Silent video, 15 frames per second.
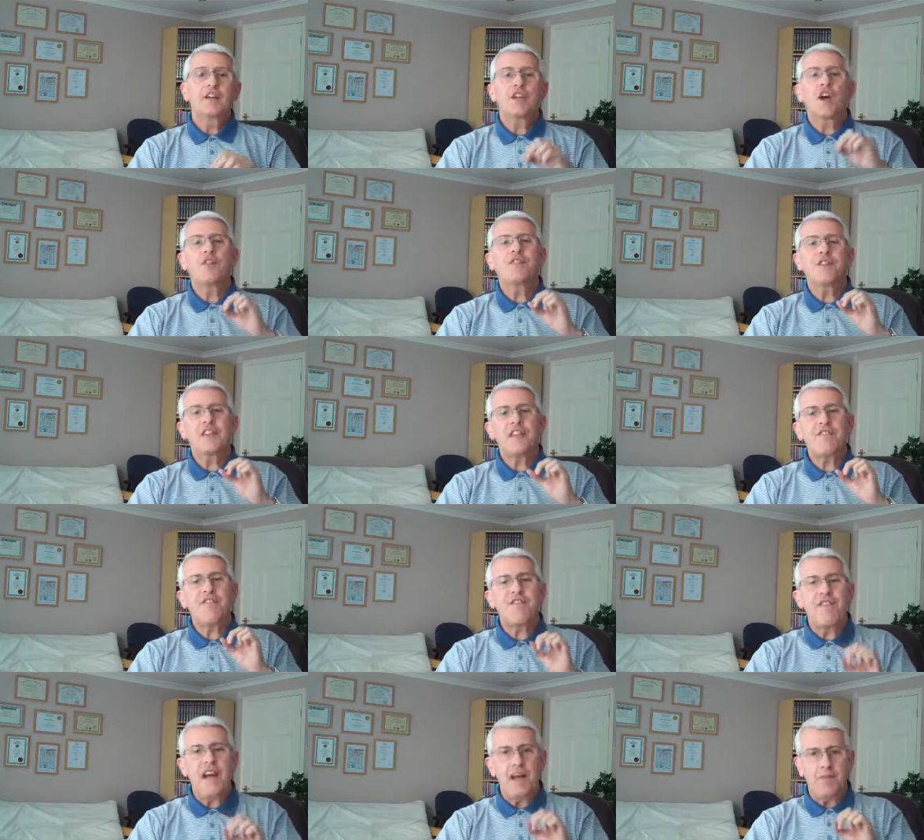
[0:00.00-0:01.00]
Go for the
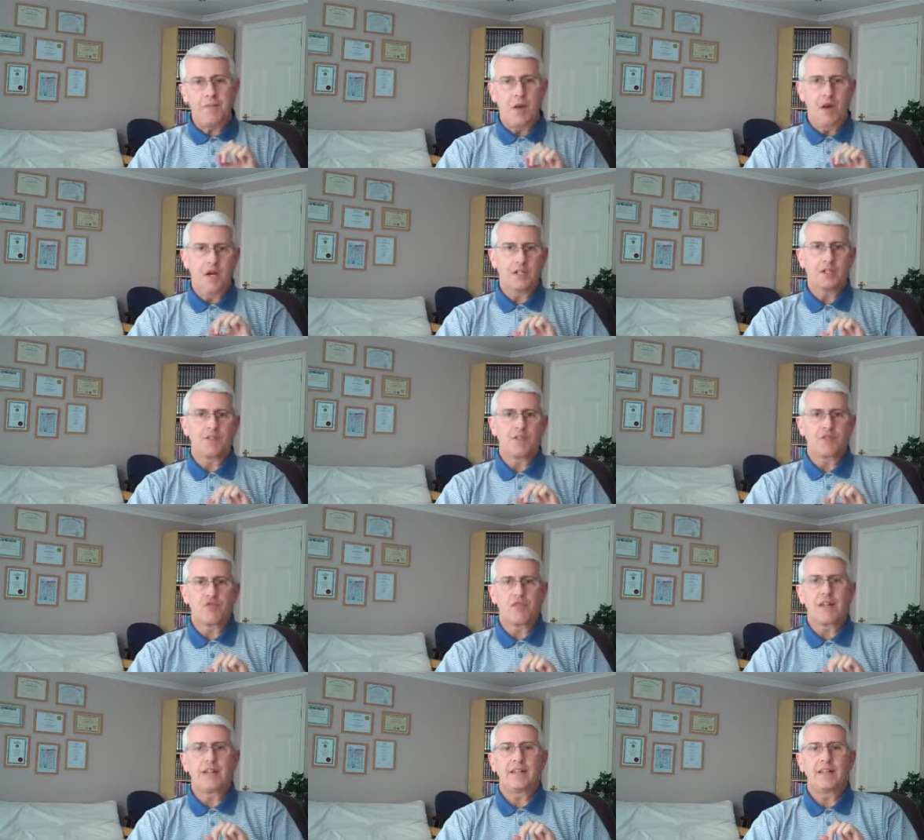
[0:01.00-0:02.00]
fat part of the
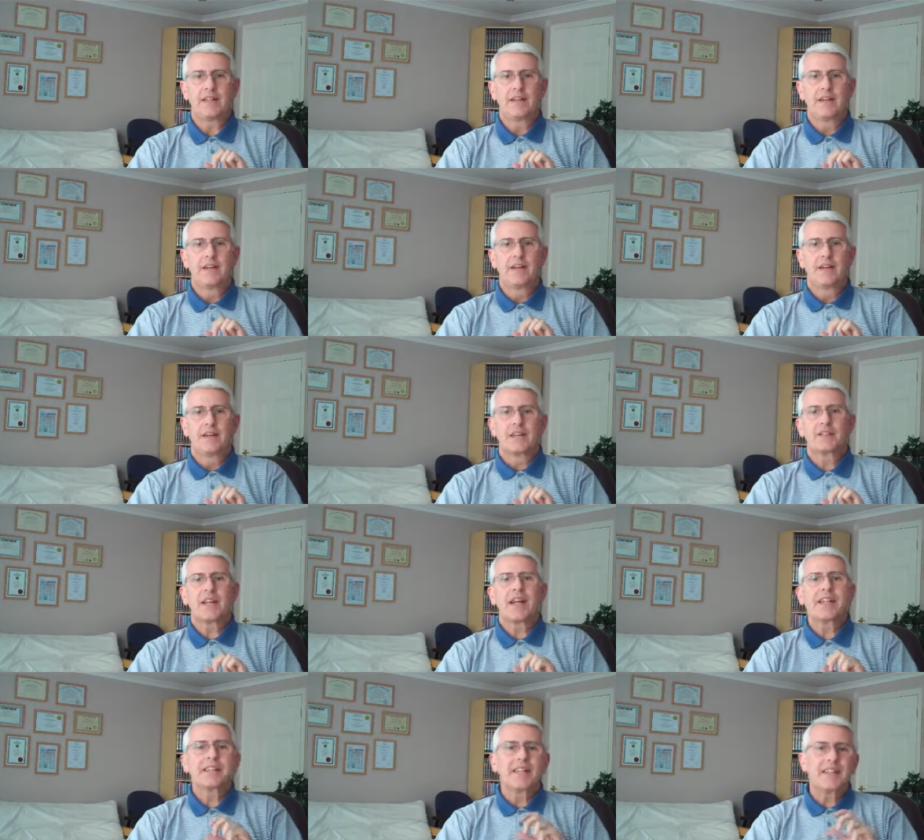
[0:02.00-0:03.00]
green.
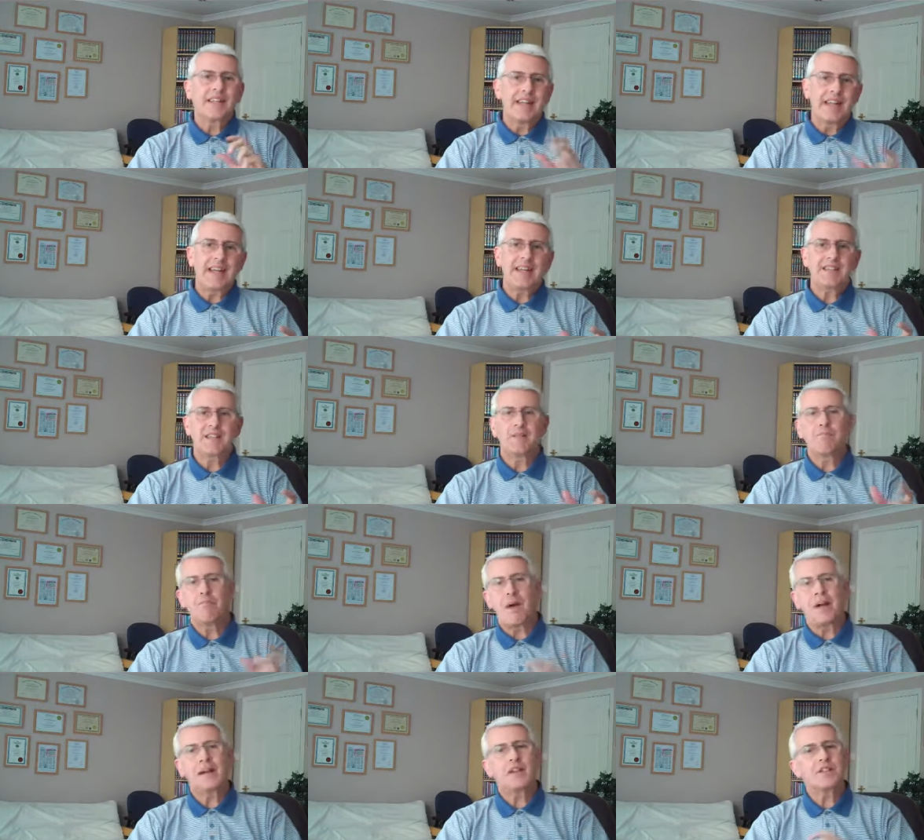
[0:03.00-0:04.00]
Take the lakes and
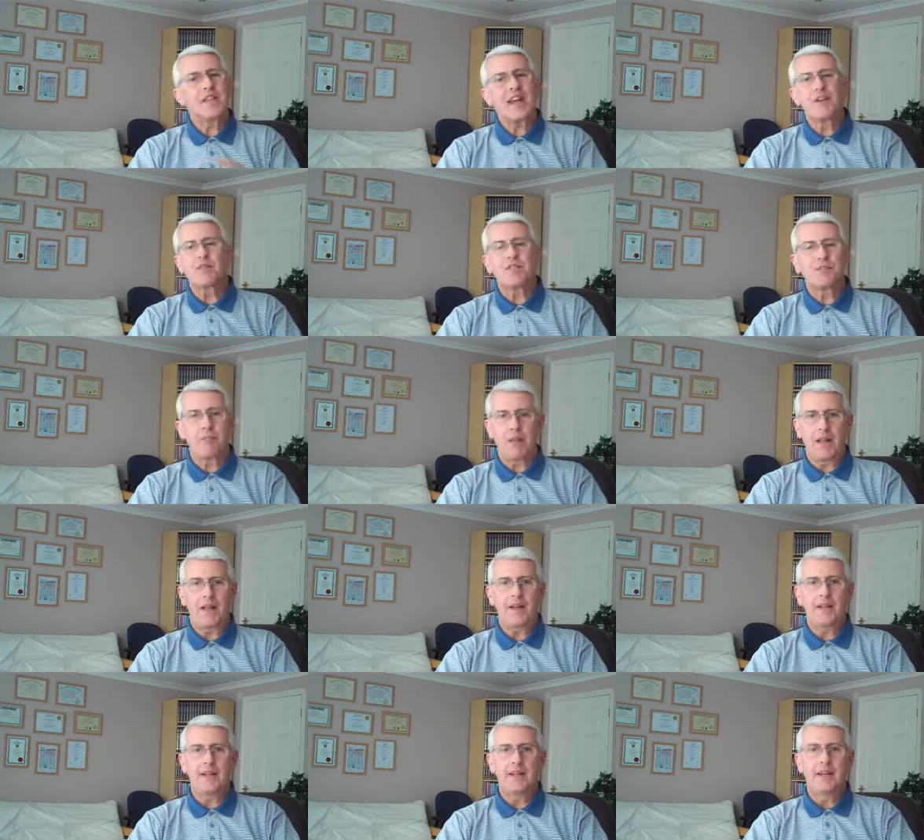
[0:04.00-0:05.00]
bunkers out of
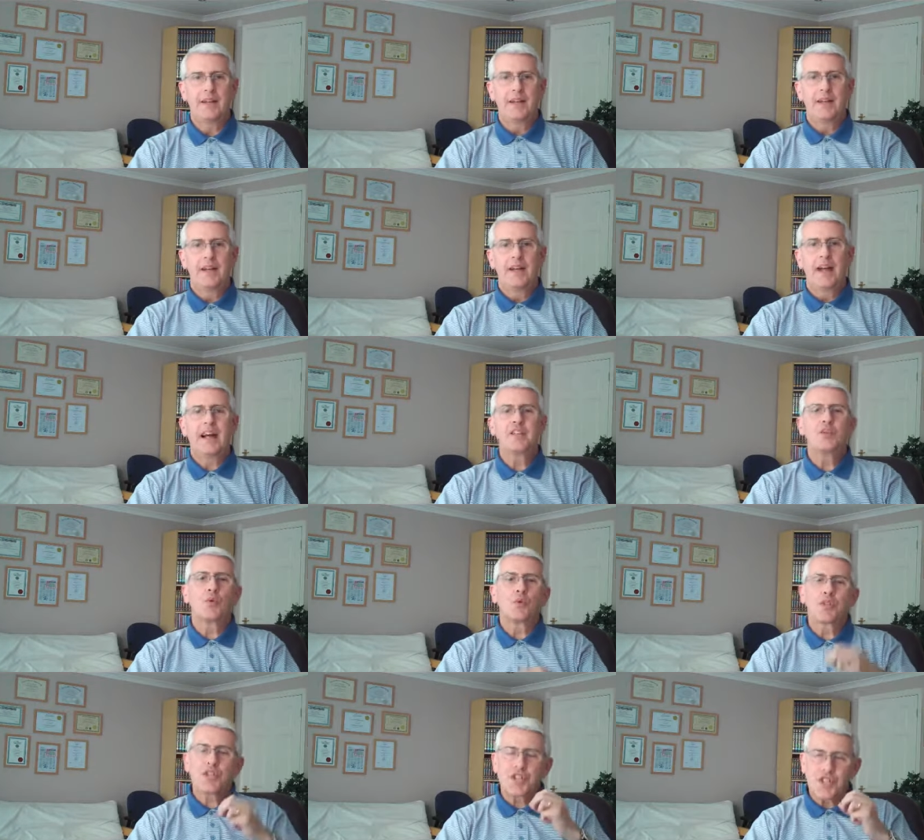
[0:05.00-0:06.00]
play, and
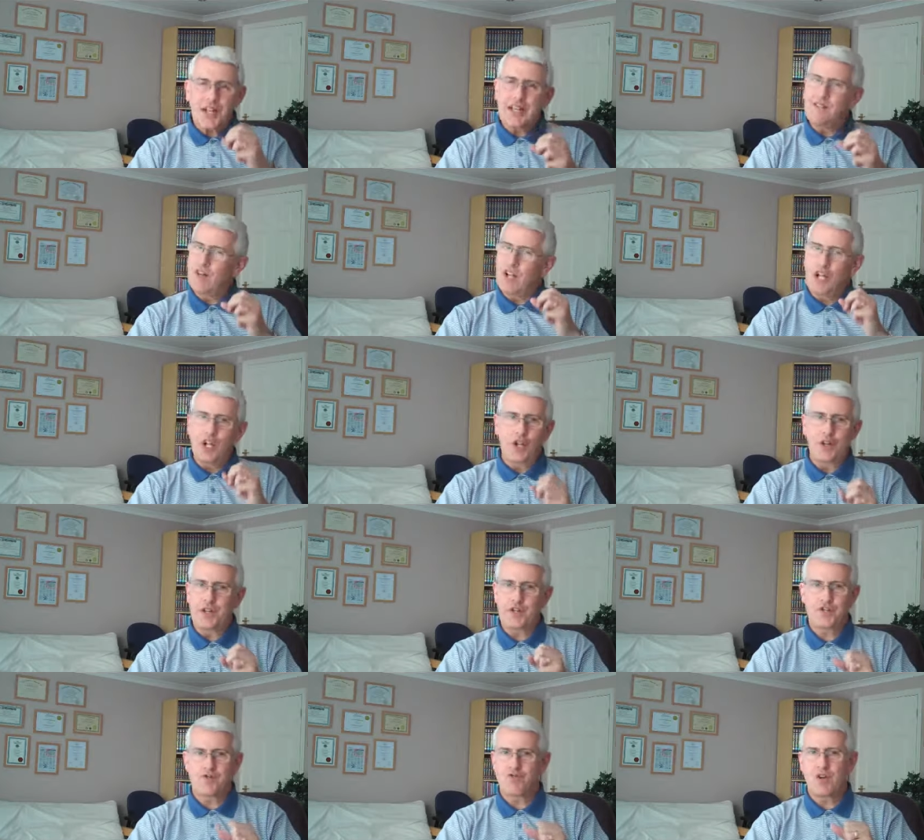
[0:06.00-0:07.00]
you'll save a lot
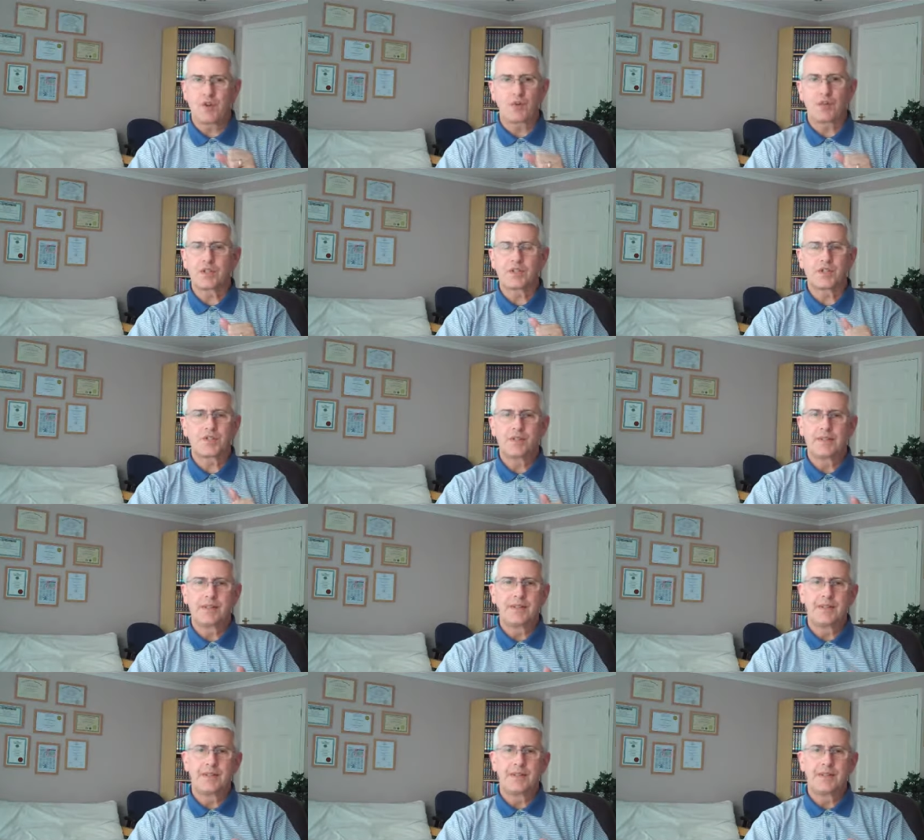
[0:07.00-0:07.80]
of strokes.